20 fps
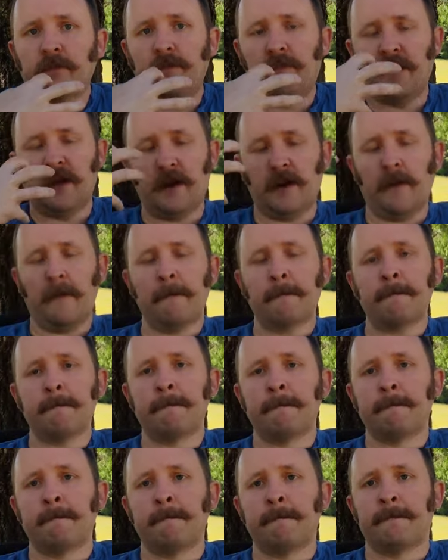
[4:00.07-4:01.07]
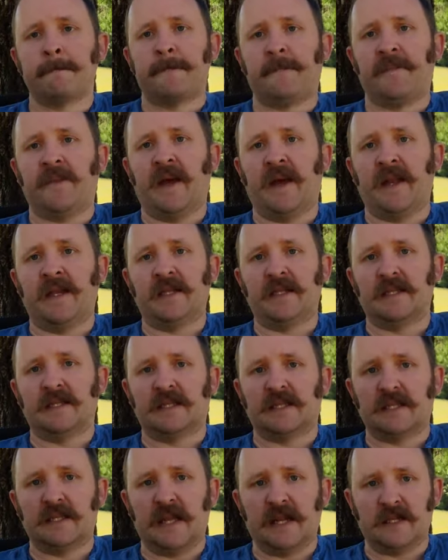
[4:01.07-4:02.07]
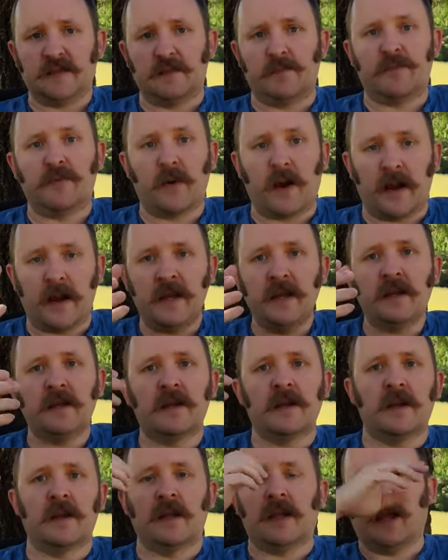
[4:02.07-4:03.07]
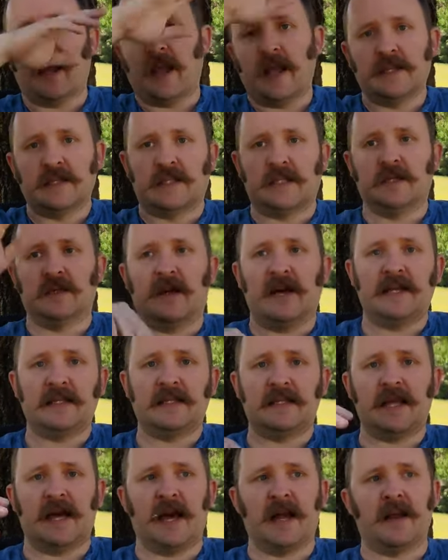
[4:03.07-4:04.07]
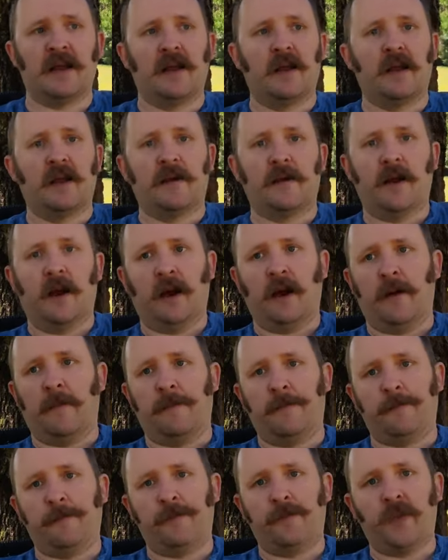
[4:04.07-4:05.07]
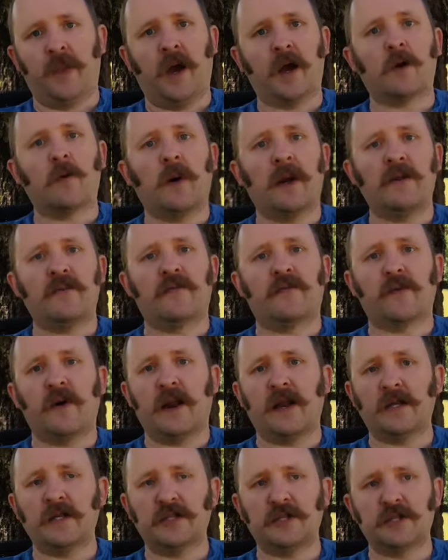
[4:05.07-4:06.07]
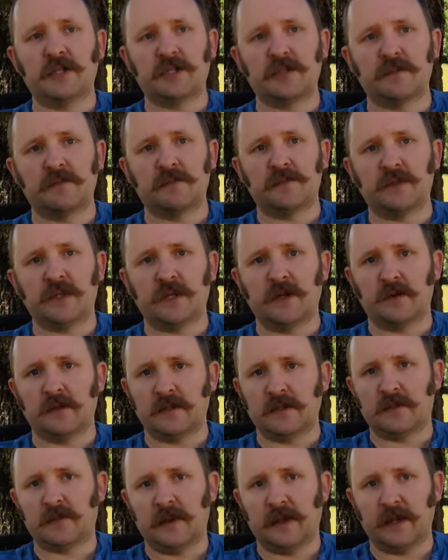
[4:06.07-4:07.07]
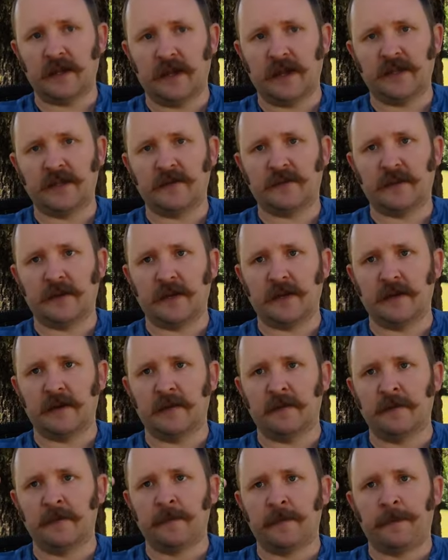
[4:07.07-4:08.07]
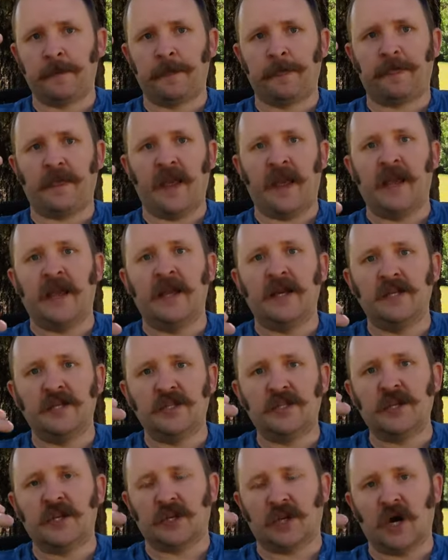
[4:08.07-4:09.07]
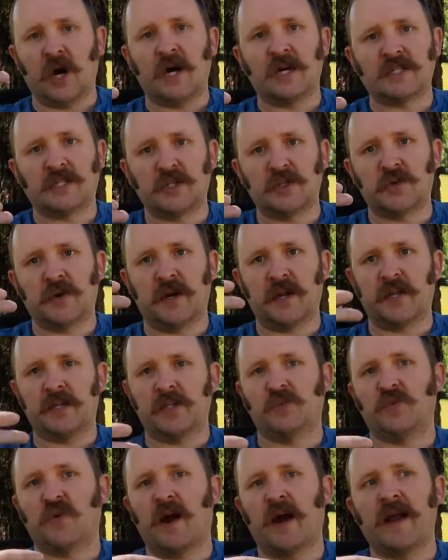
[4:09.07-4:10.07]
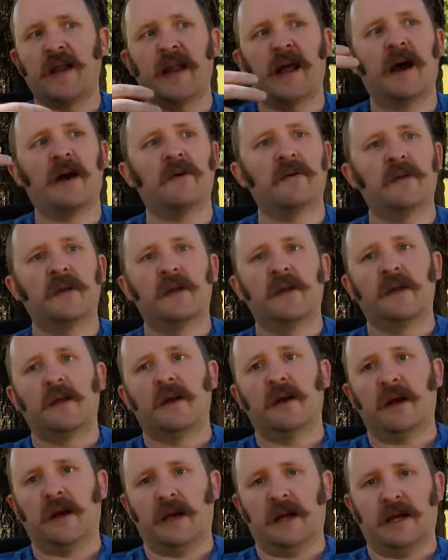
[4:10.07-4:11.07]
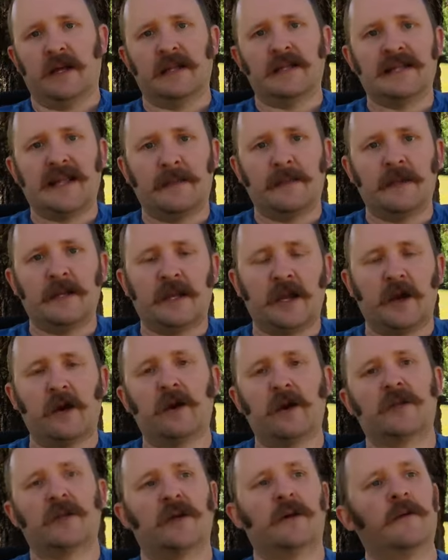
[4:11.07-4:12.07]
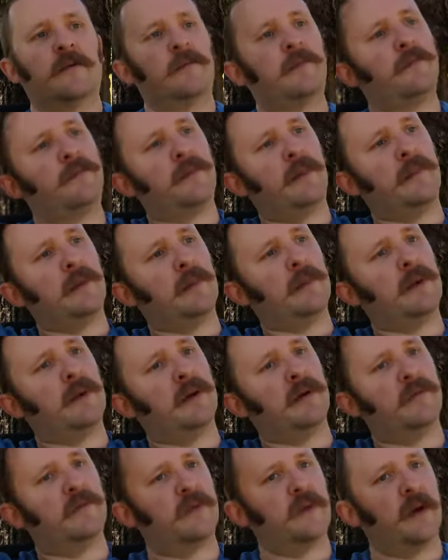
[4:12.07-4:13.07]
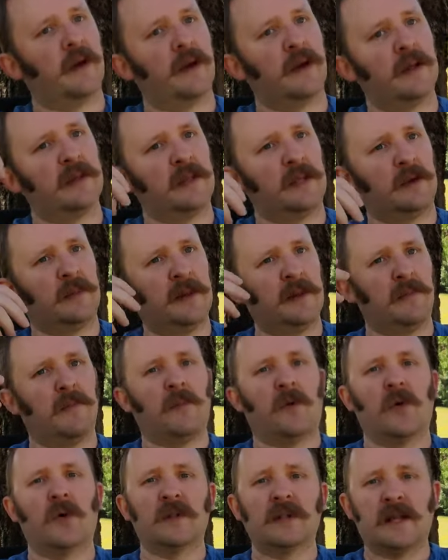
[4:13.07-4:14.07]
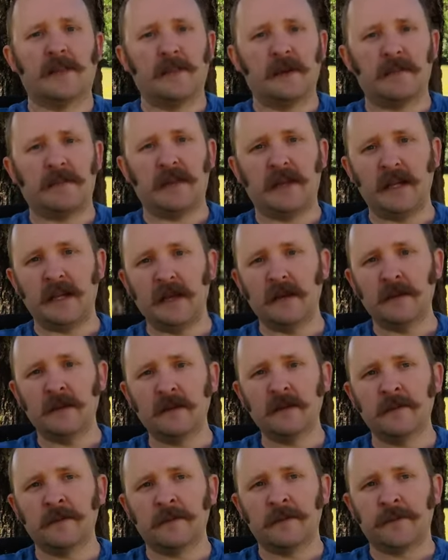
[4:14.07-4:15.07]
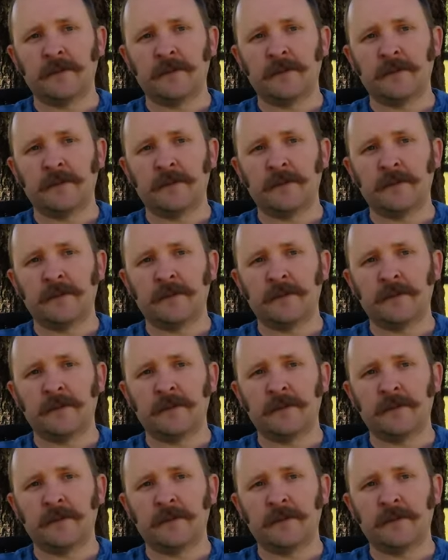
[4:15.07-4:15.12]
beer that is that is bright and still has that um, not quite fresh. You know, it's been it's been aged and concentrated, dried out uh, lemon character, maybe a bit of uh, a little bit more lemon peel